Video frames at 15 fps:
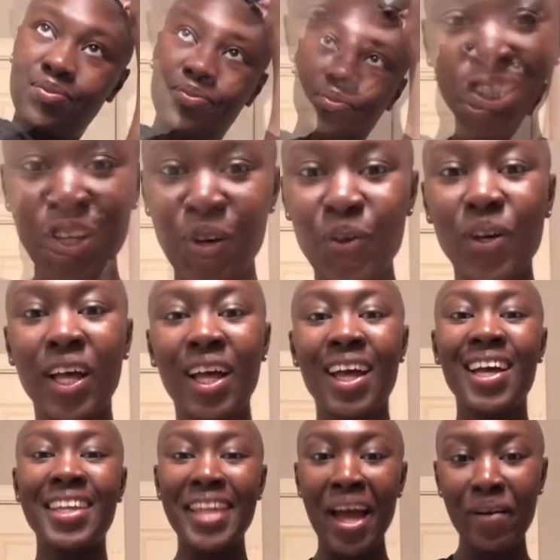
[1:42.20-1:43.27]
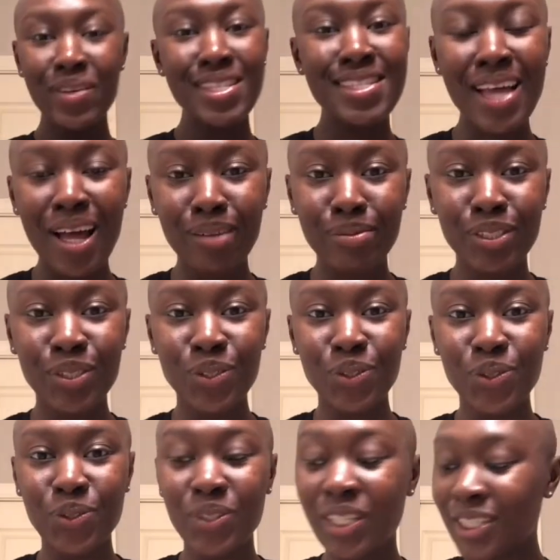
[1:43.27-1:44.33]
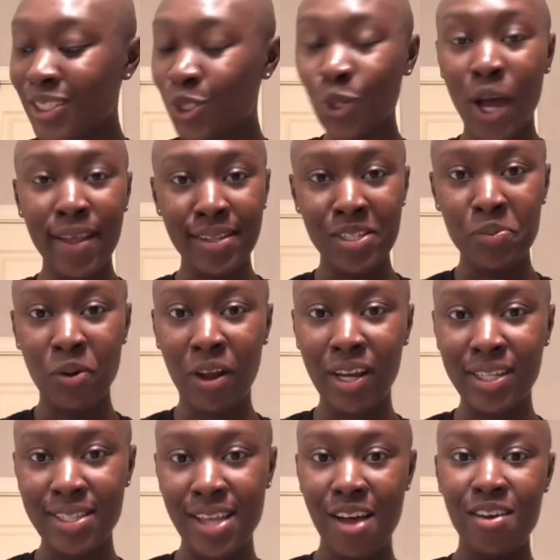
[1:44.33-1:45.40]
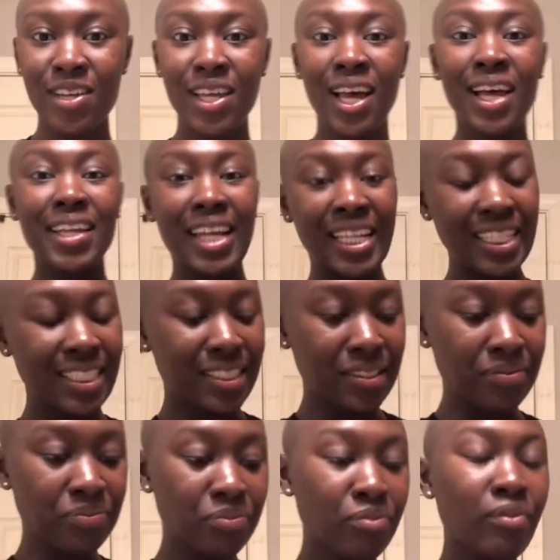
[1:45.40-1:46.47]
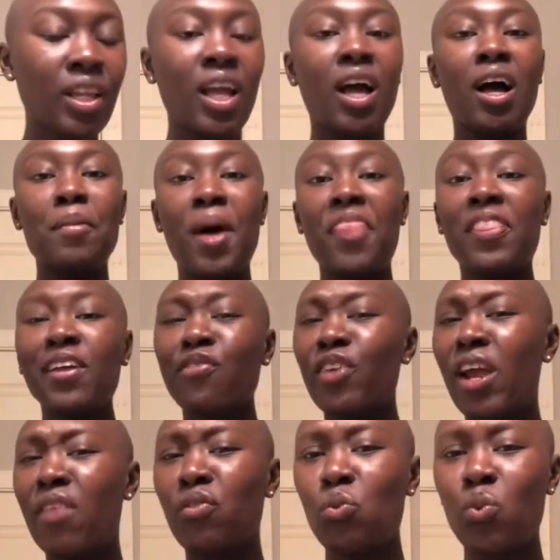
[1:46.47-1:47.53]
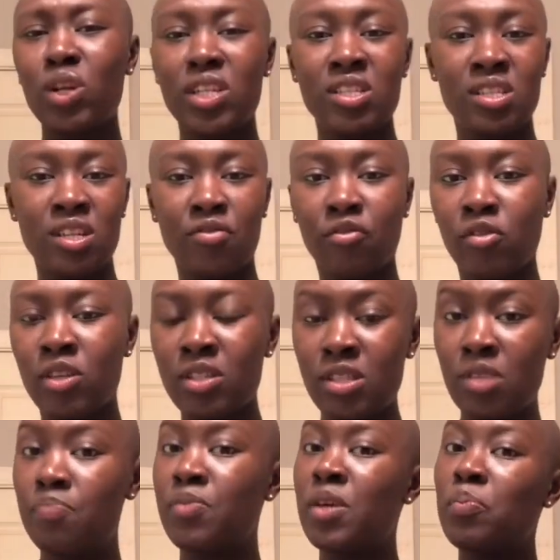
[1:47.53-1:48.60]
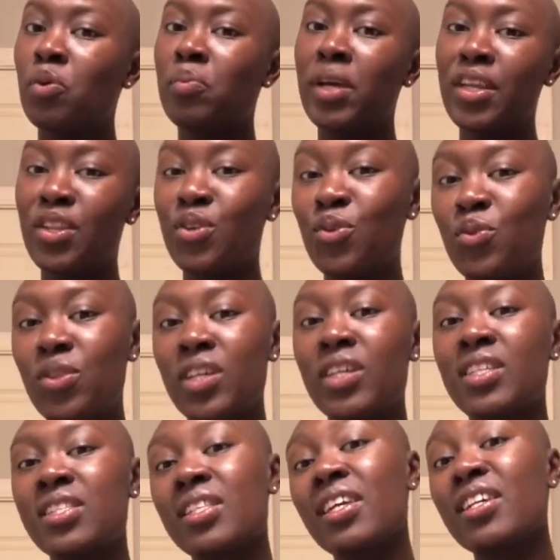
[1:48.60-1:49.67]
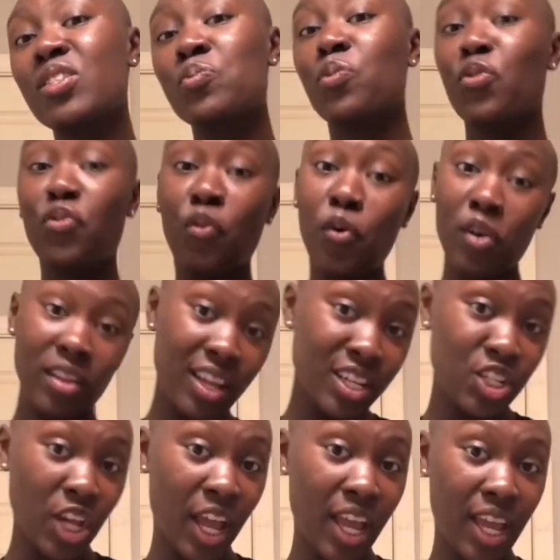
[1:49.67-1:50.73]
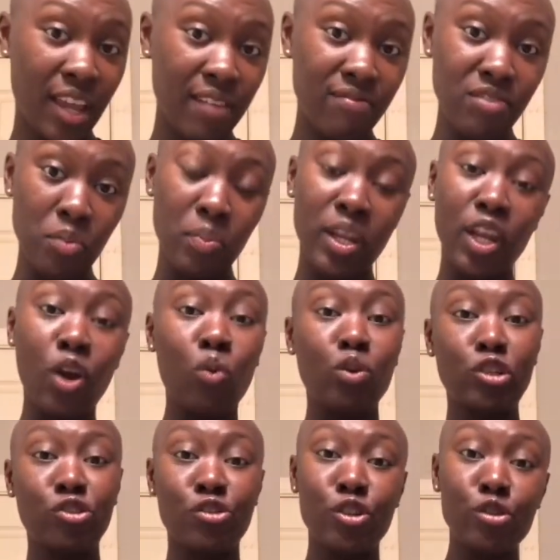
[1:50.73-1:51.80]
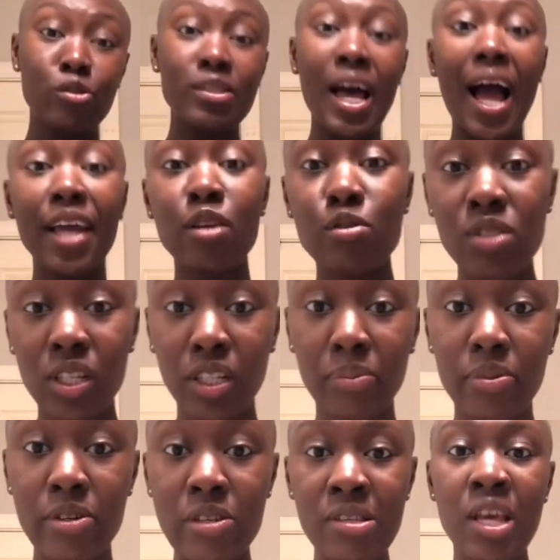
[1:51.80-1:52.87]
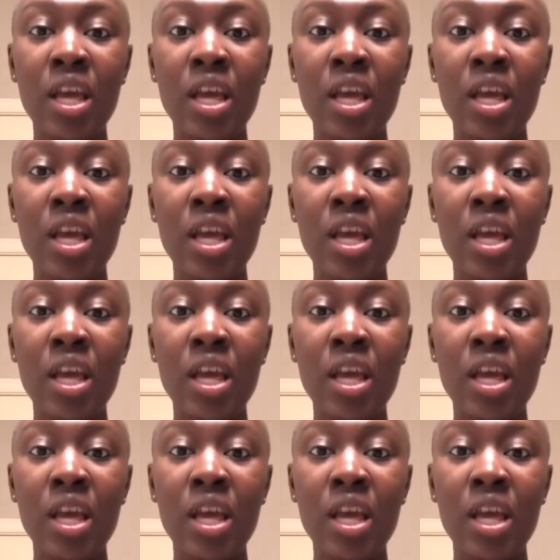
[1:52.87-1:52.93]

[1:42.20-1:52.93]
So now it's time to try these products out. Now listen, I think for everyone it's different. Some people may do these things before they shave, depending on what you use. I use clippers,